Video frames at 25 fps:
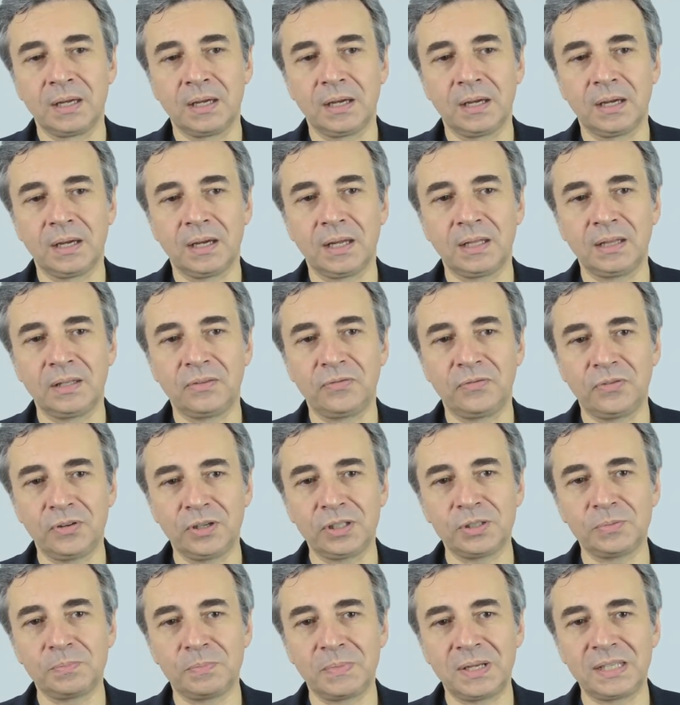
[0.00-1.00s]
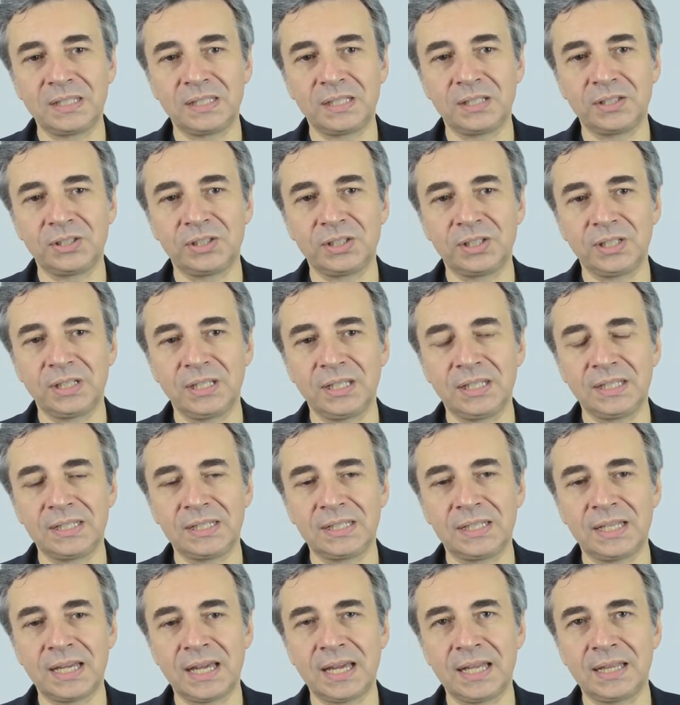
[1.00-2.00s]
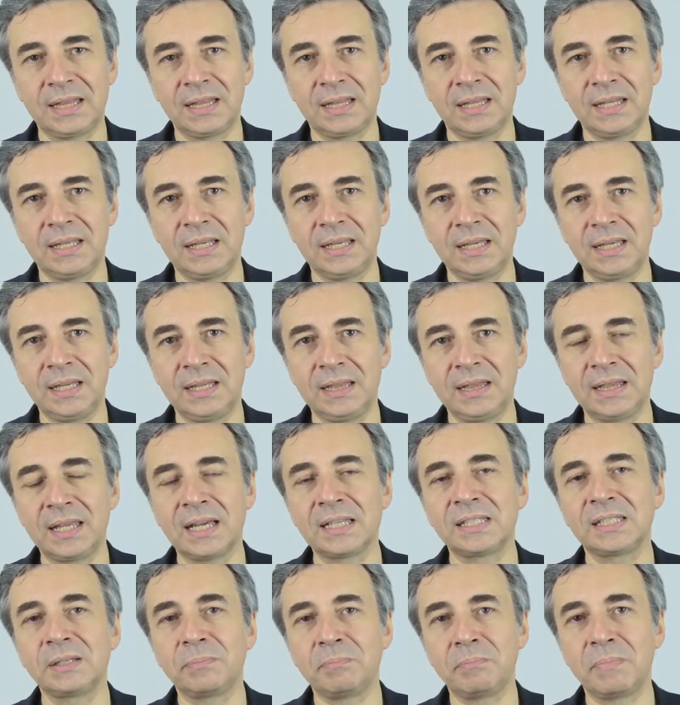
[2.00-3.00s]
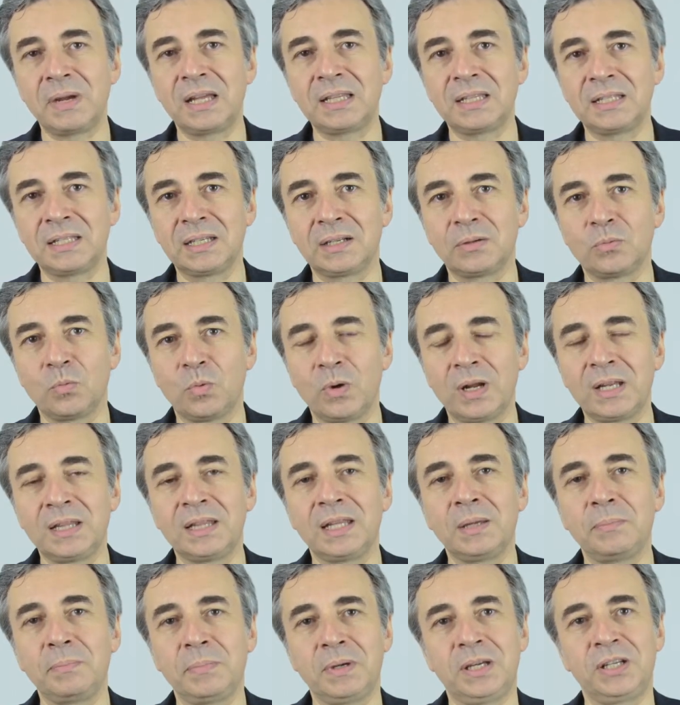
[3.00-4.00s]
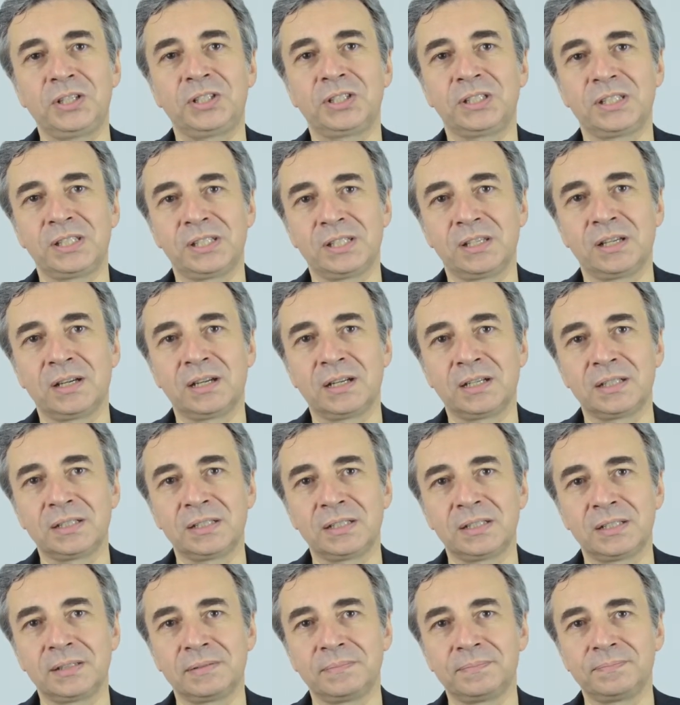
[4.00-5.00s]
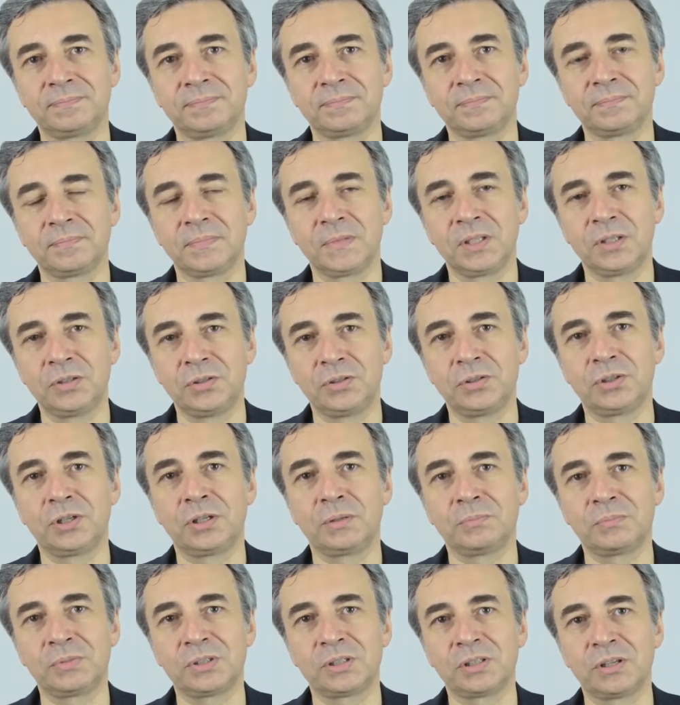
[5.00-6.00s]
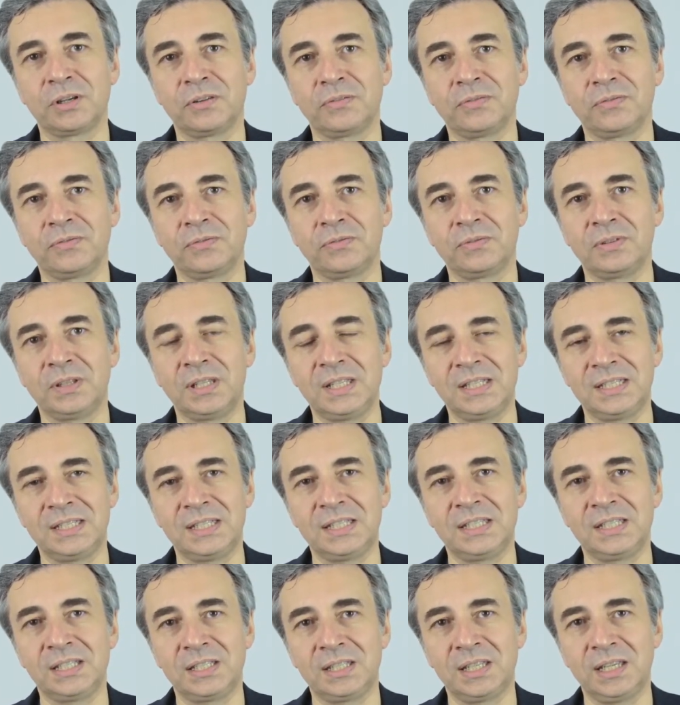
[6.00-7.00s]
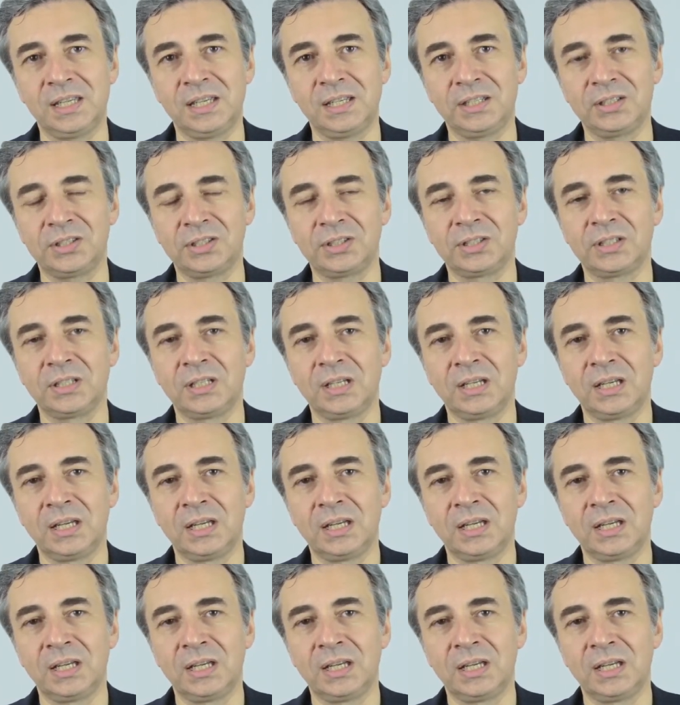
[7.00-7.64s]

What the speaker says: And the first message is that it doesn't matter when the patient starts in terms of disease stage.